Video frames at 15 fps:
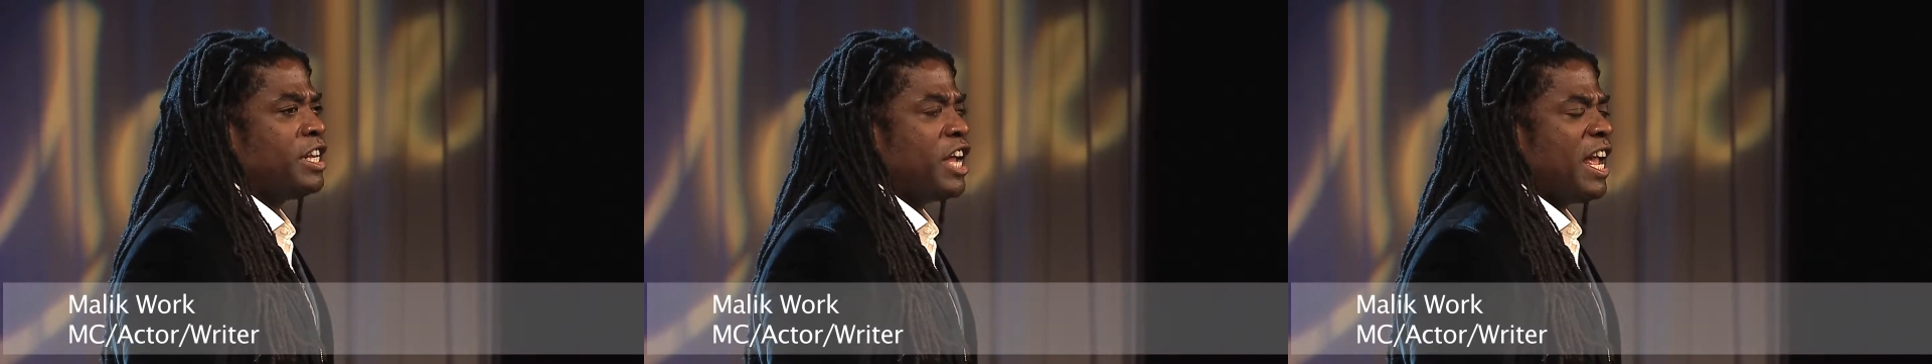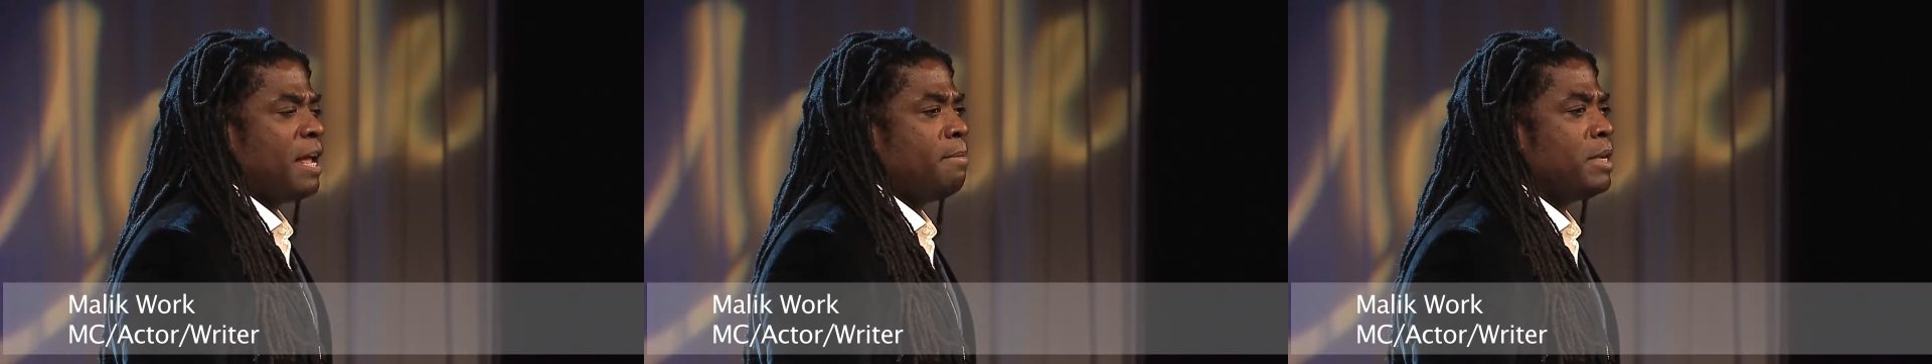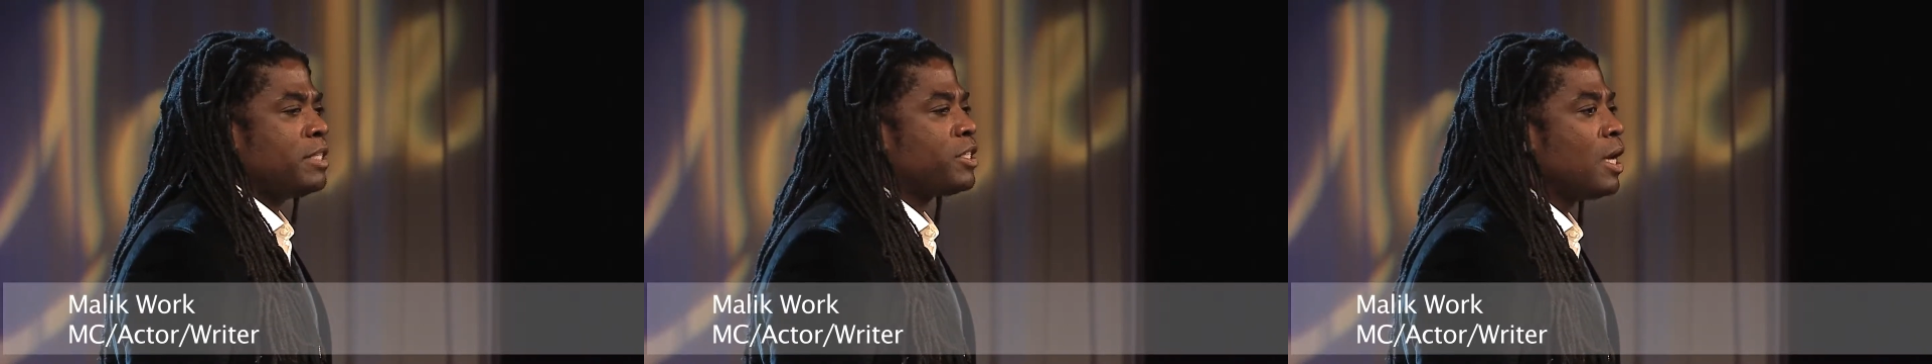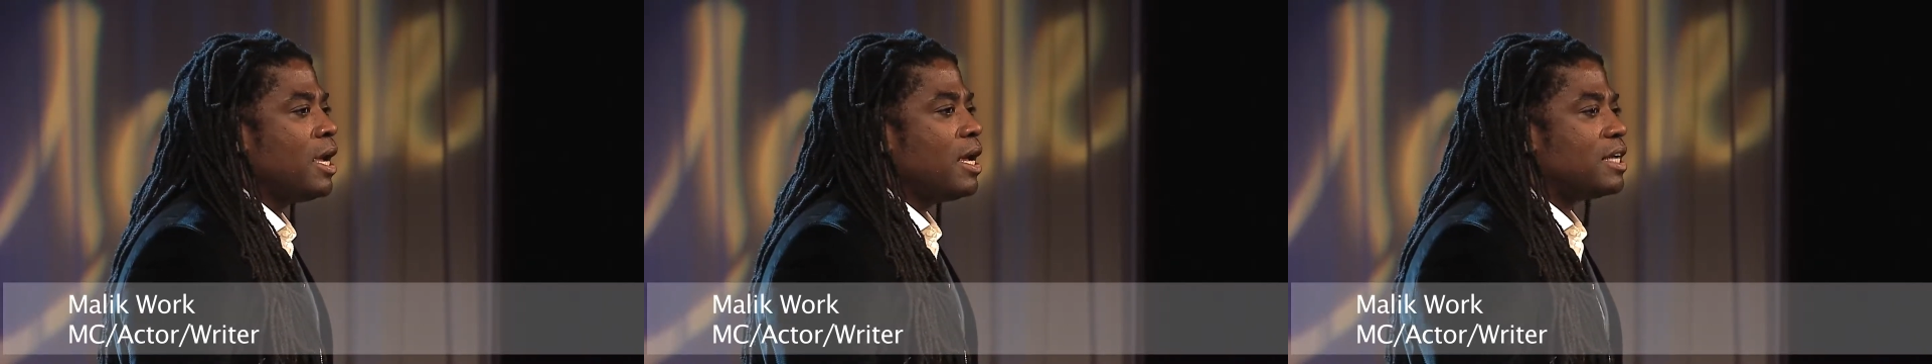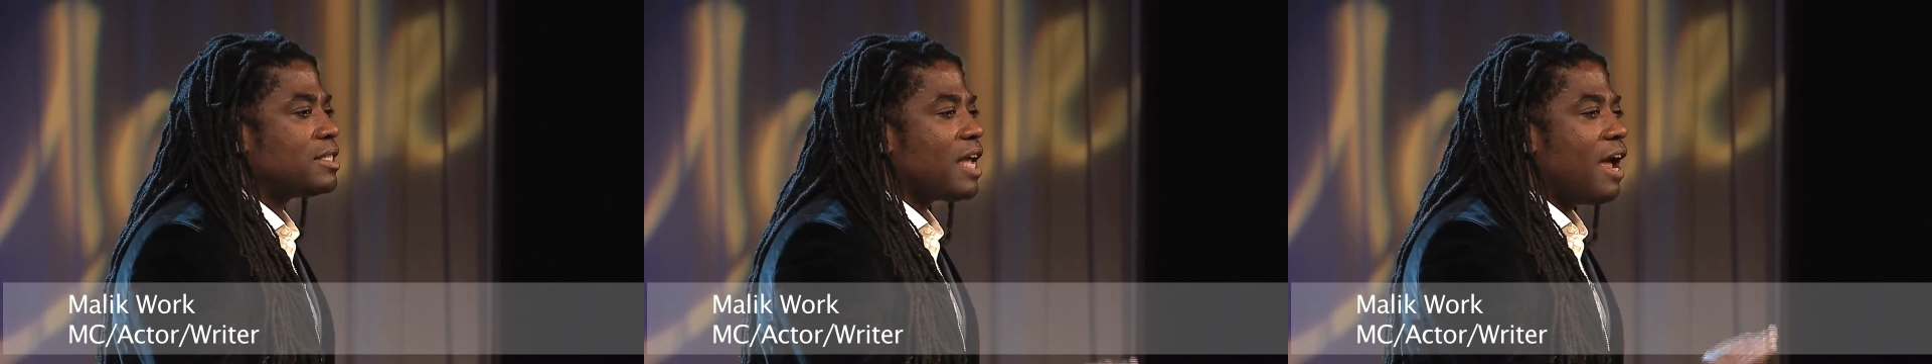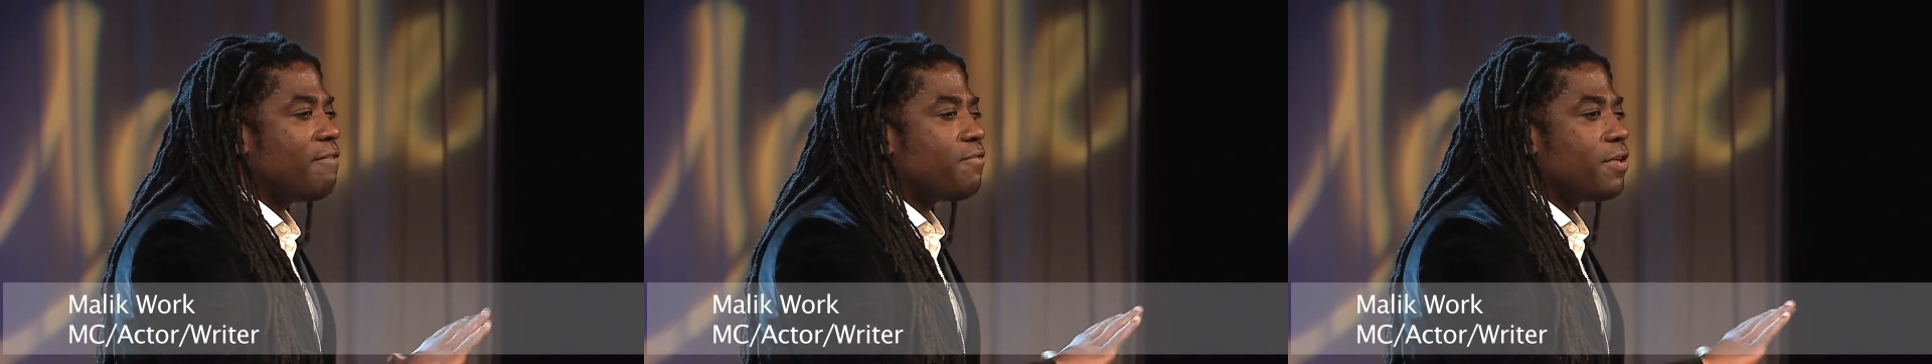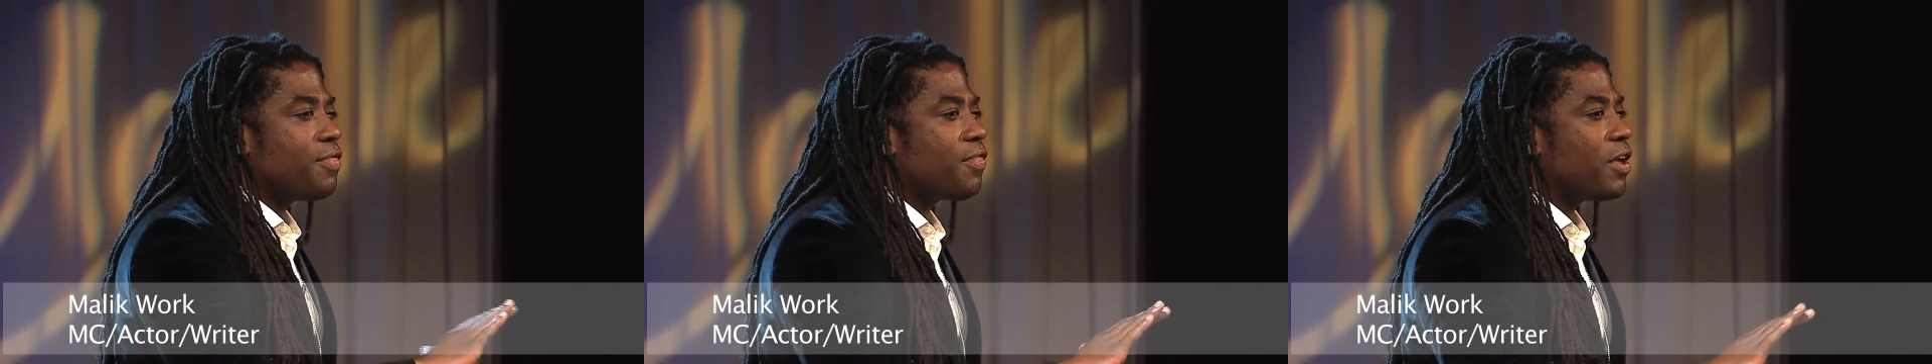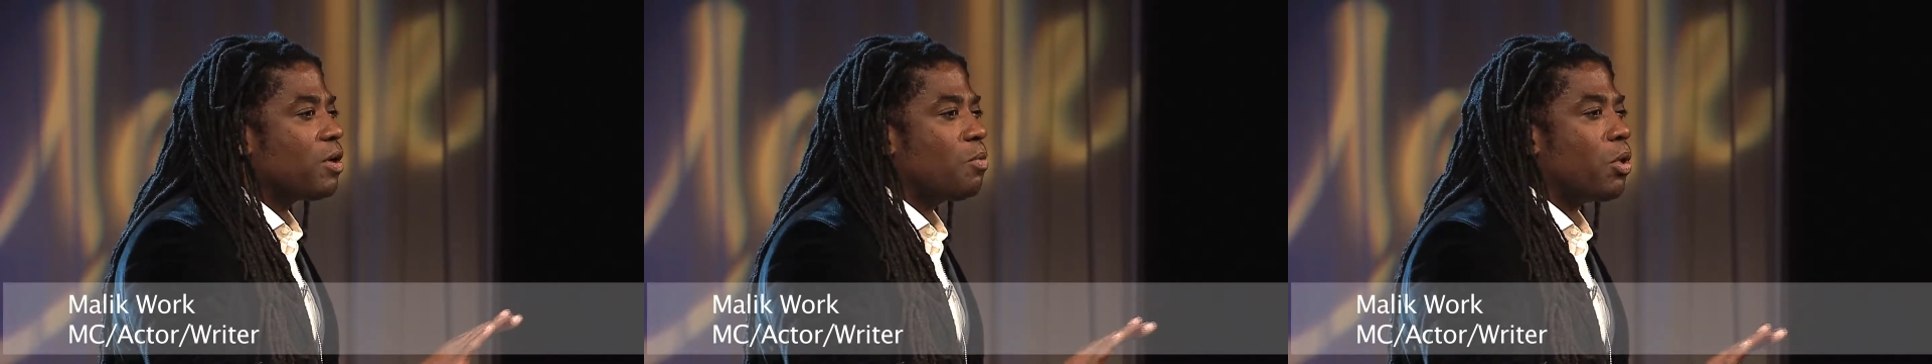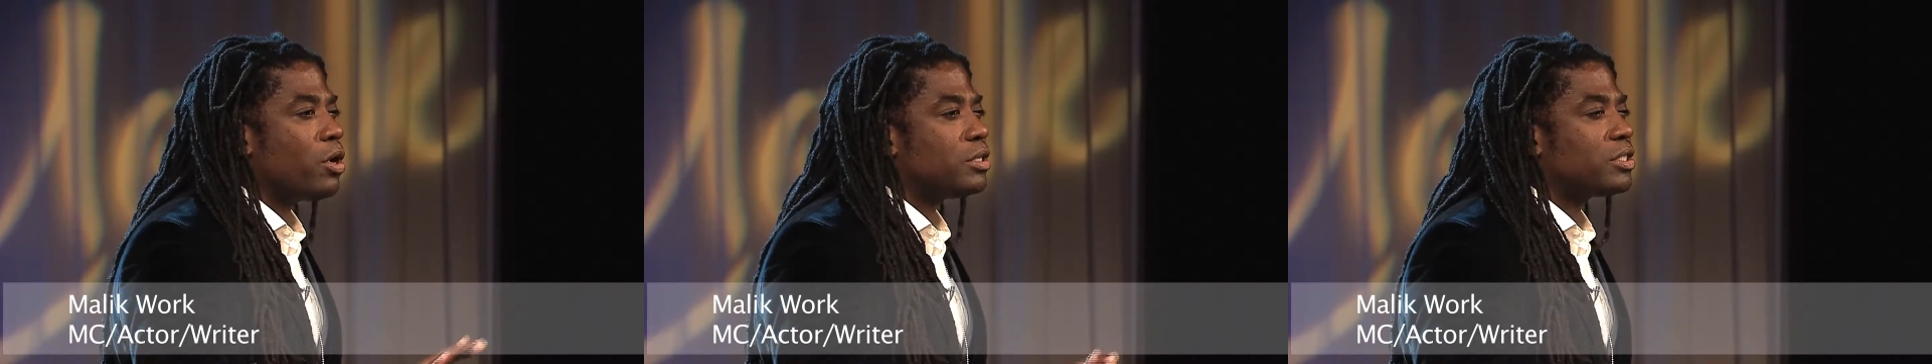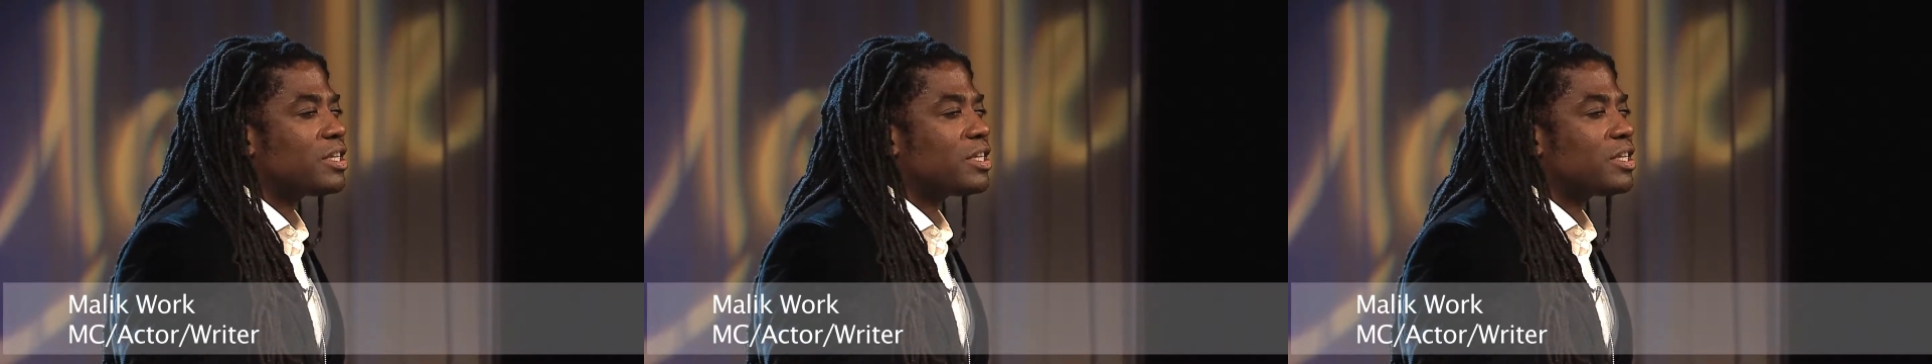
Your image is everything words